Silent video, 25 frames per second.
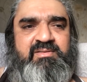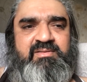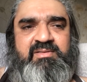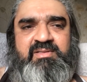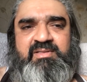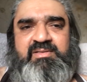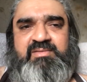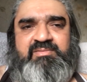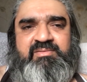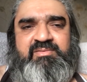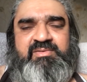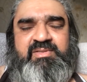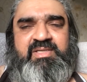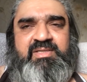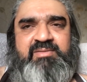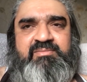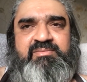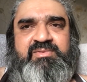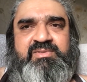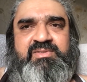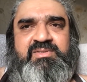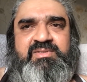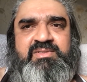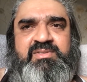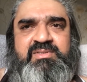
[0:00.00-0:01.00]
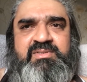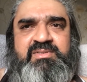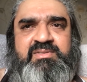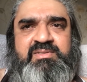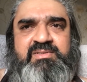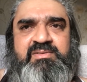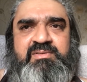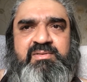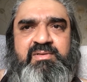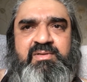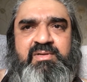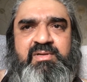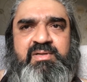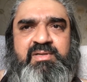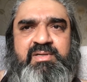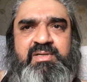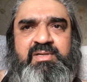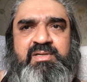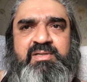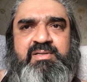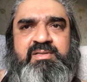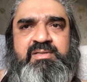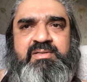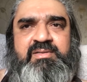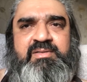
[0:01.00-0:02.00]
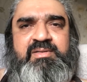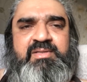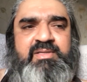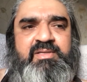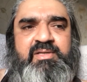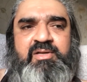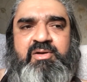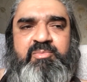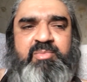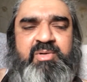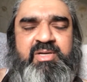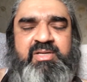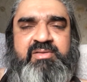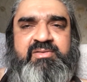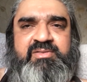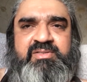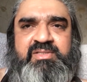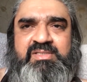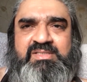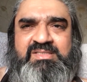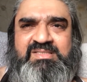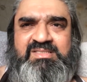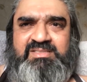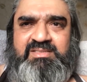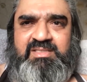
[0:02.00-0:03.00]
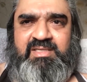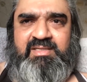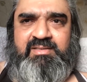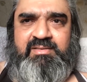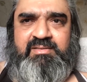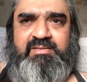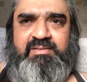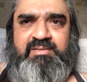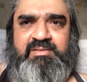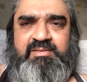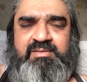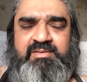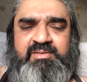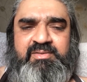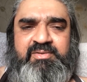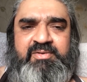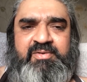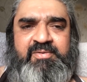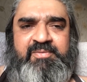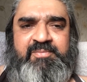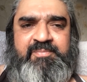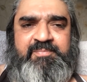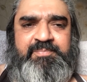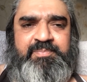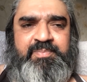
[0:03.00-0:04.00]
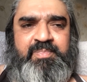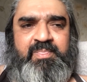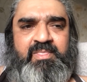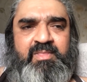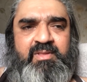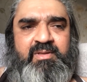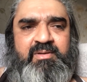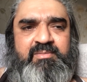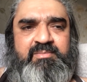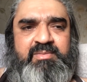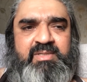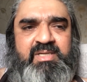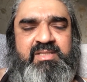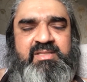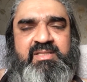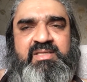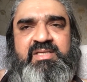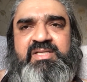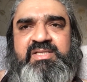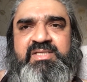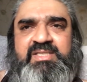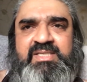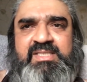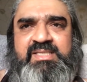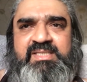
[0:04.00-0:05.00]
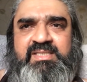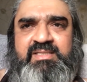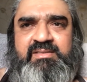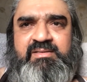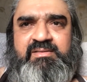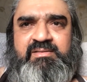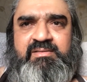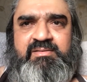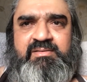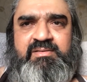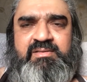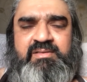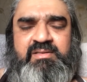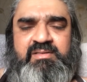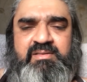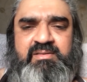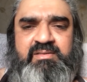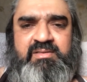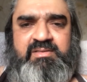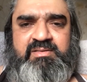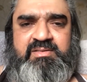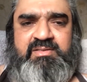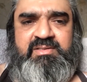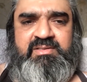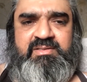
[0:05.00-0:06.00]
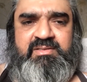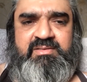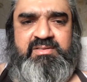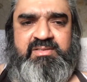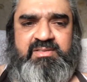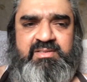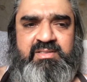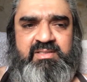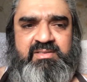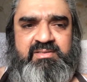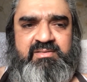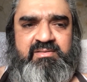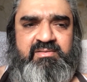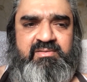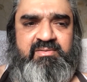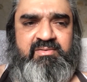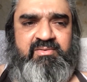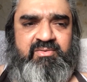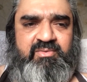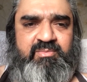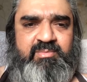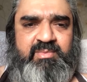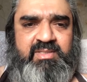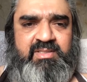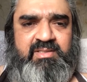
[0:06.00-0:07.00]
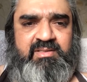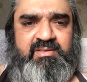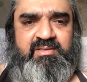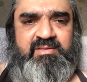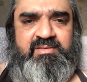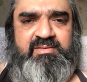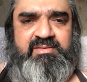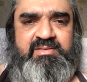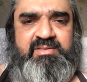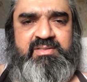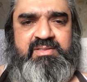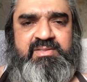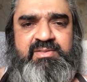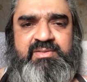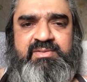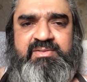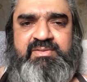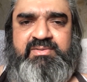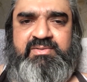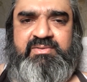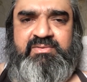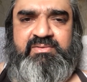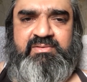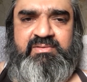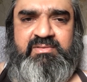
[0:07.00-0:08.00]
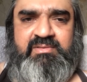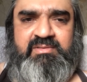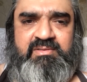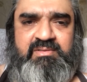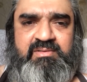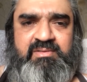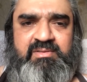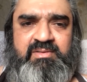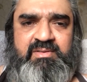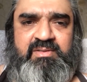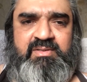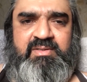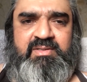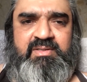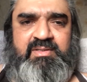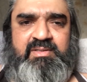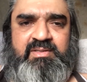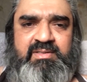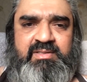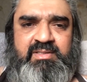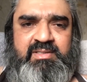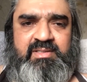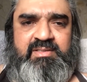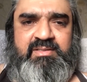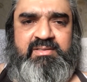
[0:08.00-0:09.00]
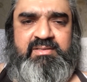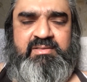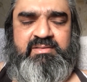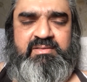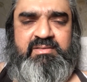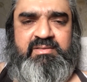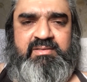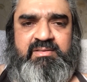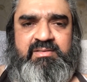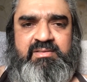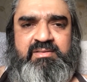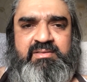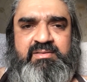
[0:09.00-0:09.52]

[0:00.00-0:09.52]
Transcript: It was just, nobody could understand. But I think she did. I think she listened to me and she understood. And